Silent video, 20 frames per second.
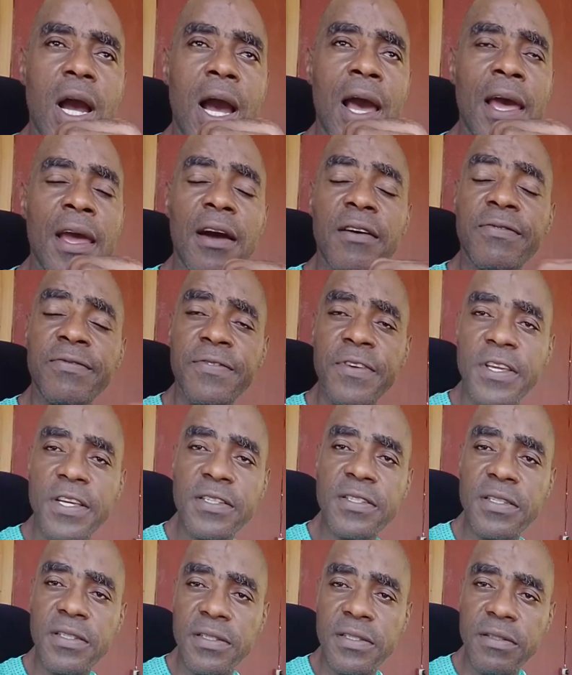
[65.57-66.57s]
I have
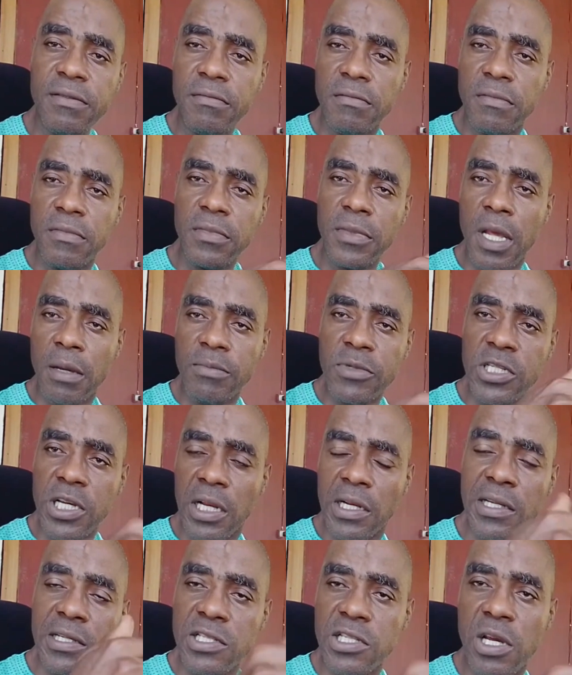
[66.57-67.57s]
faced them
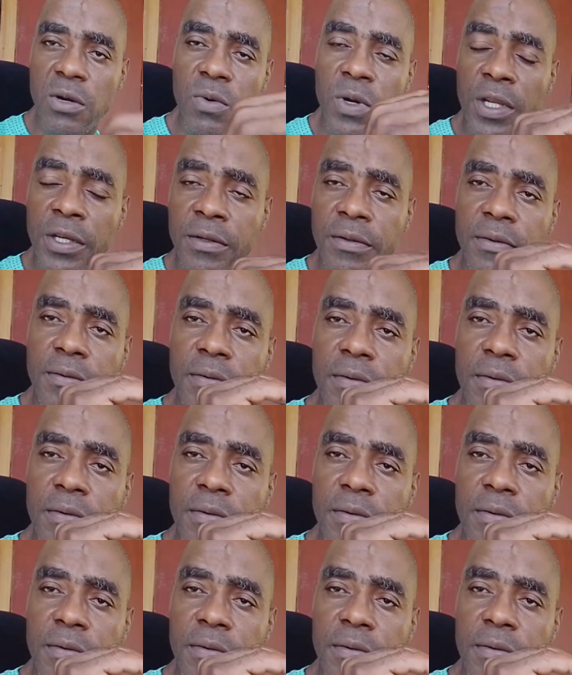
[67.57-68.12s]
challenges when